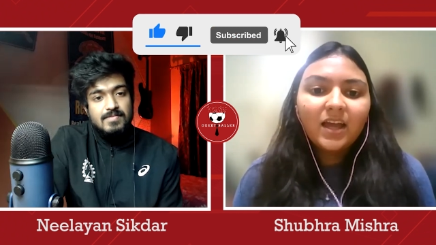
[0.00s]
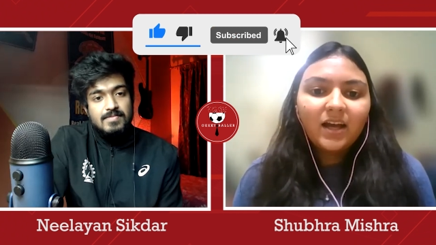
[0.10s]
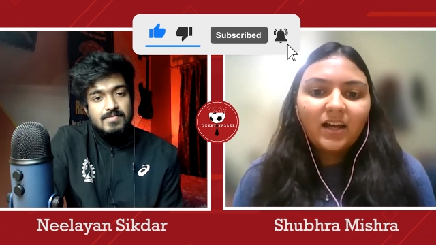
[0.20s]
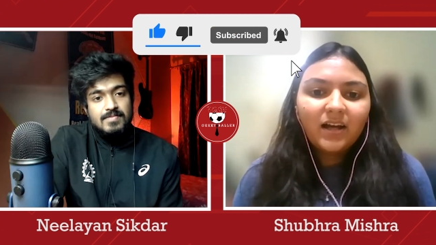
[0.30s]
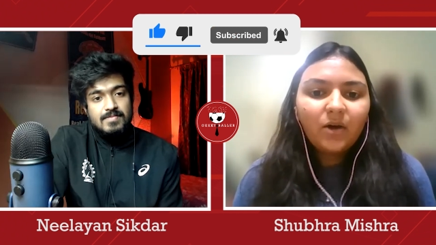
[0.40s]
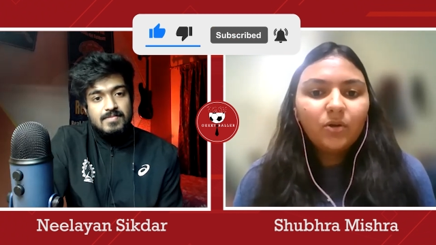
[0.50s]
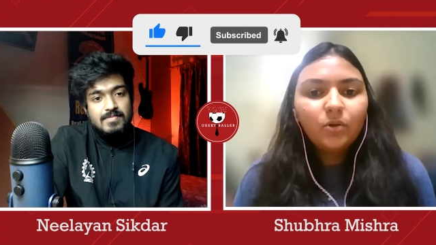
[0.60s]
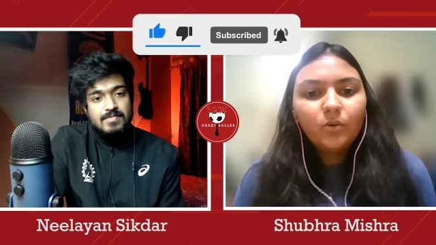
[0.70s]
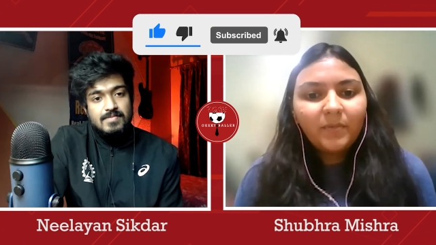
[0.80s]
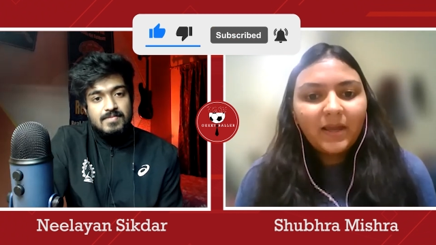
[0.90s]
Speaker 1: uh, how
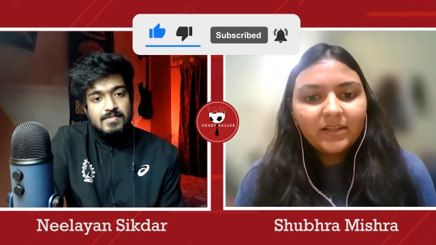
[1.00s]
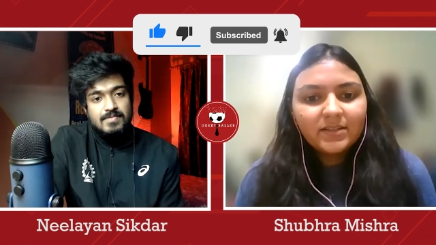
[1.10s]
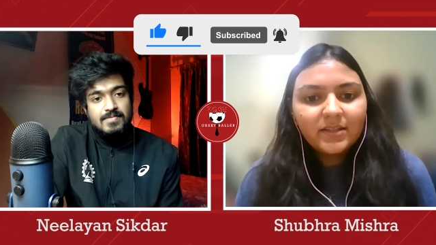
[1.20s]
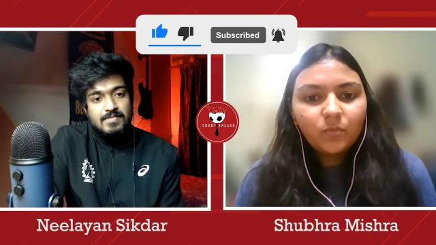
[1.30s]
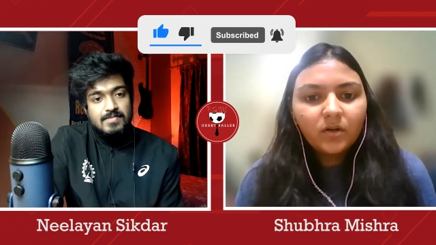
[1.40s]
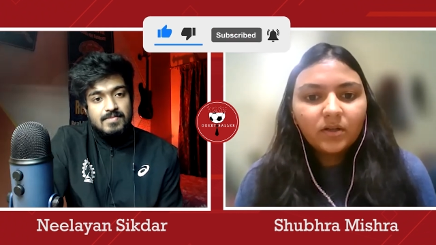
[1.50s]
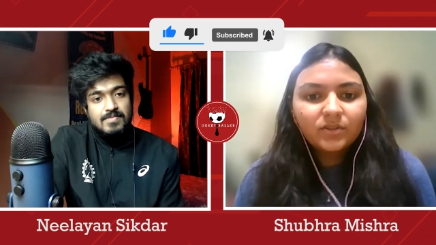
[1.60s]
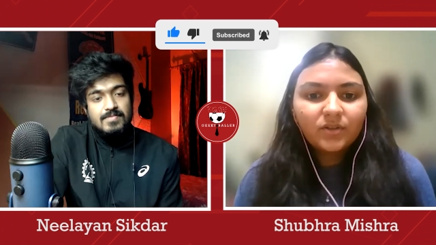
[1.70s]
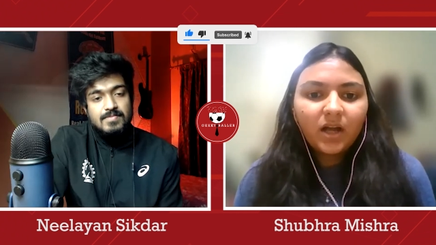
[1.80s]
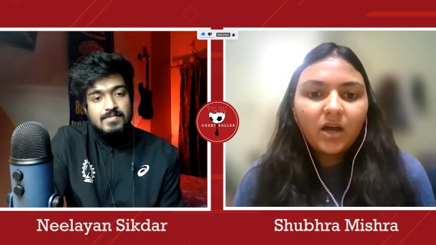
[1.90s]
load balancing works
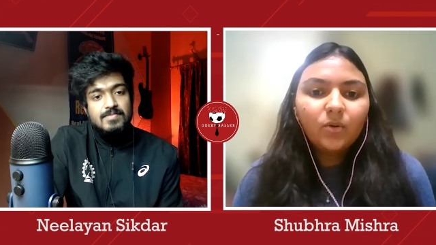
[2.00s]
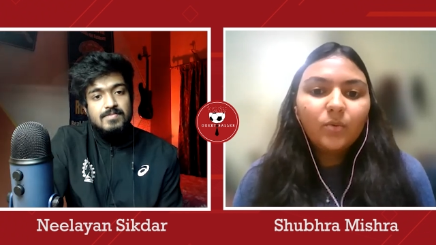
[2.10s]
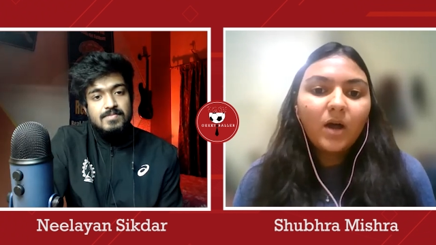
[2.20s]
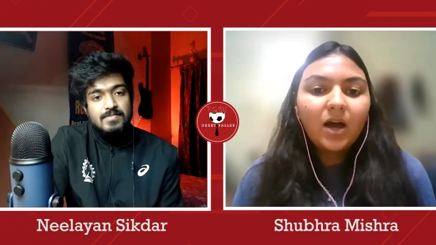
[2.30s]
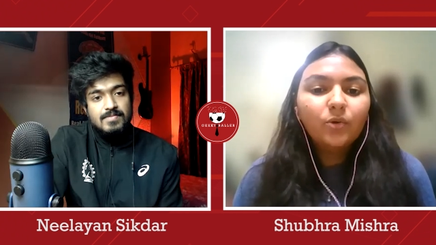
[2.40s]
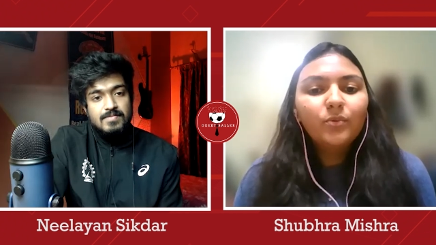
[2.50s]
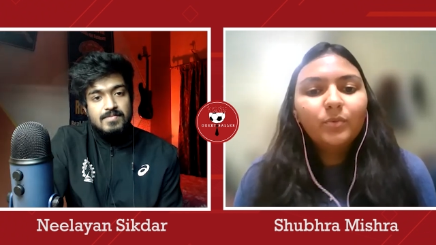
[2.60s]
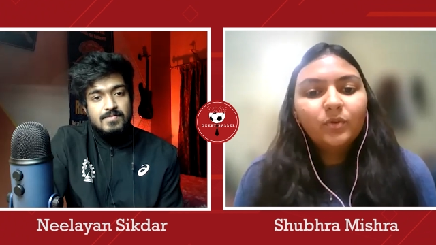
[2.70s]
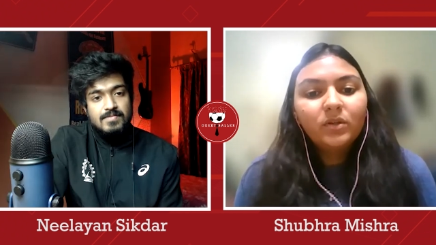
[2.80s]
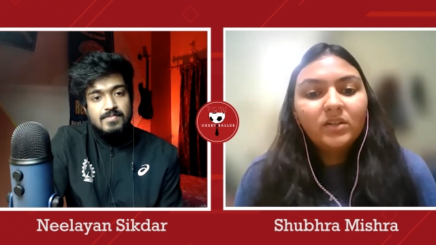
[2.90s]
or how how you
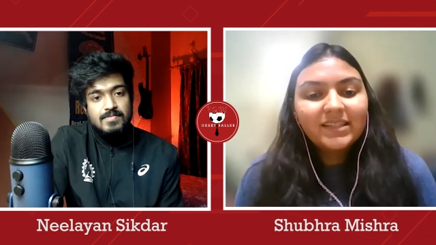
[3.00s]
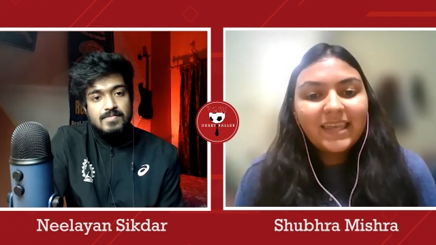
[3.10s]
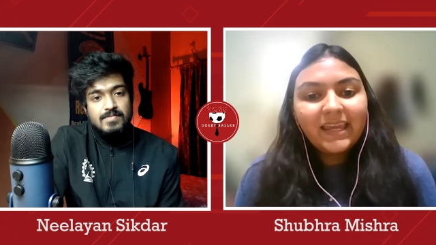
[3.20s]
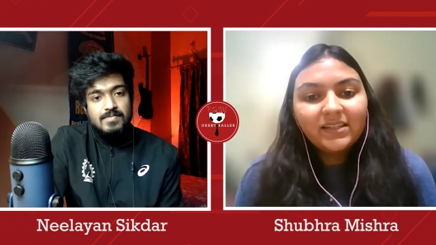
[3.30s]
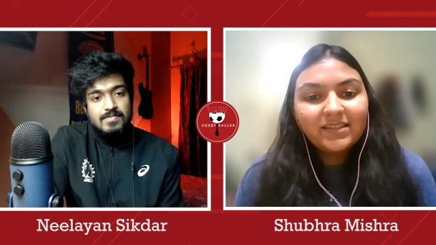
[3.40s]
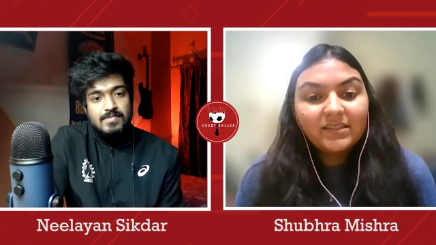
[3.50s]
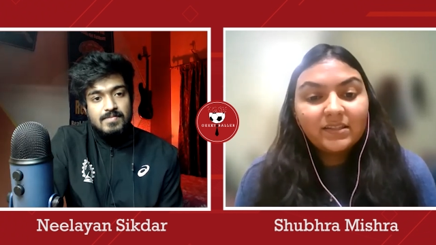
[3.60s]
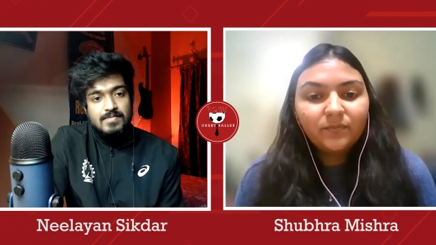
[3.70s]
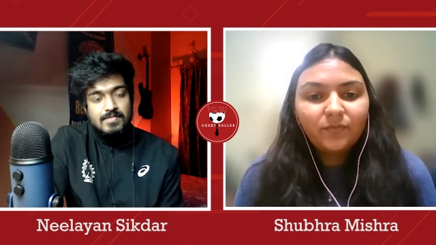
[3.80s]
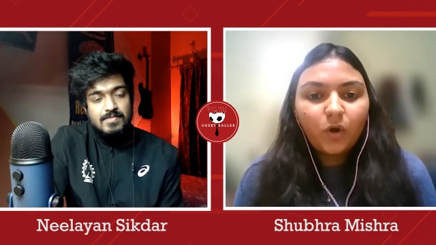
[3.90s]
would scale a
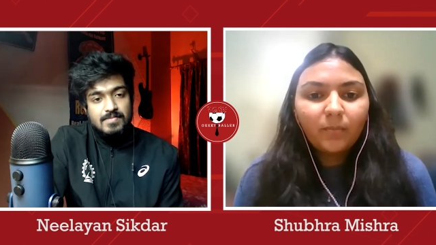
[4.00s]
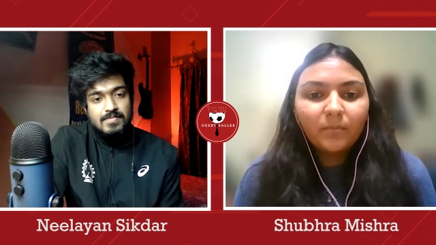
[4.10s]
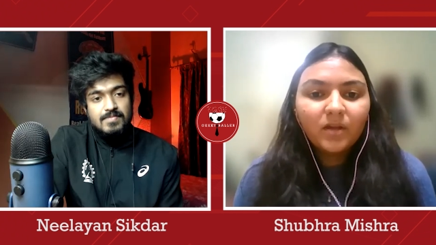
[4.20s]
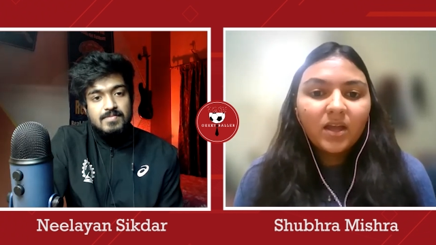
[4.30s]
system from